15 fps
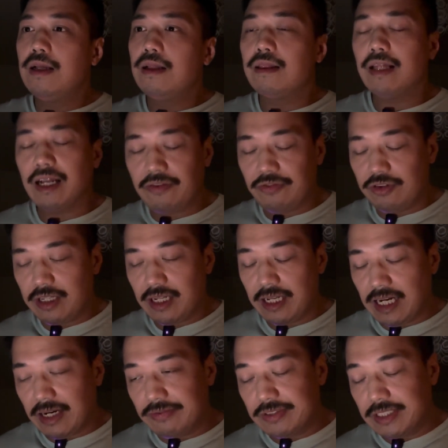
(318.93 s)
Thankfully,
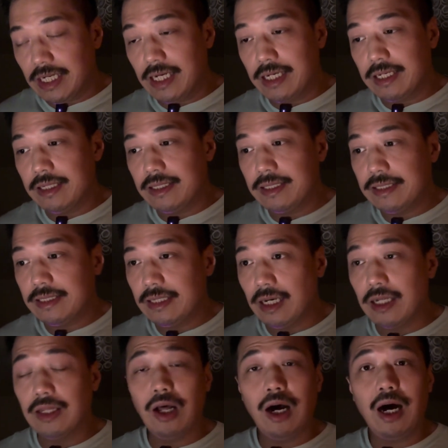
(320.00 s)
I've done a
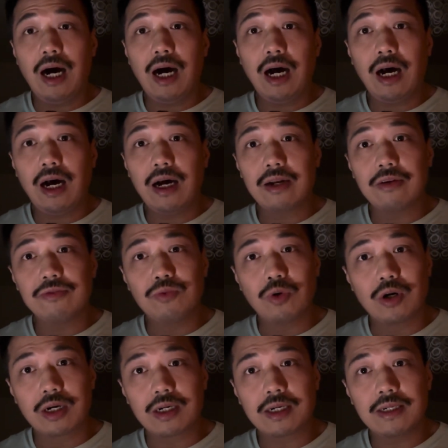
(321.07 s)
lot of
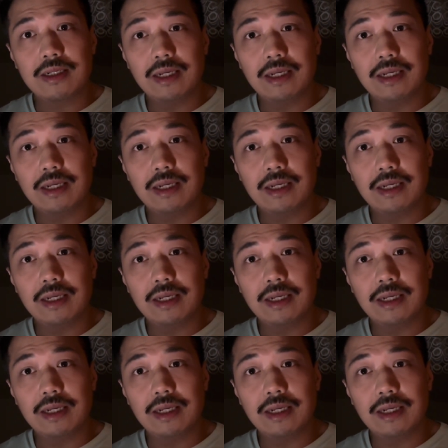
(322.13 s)
work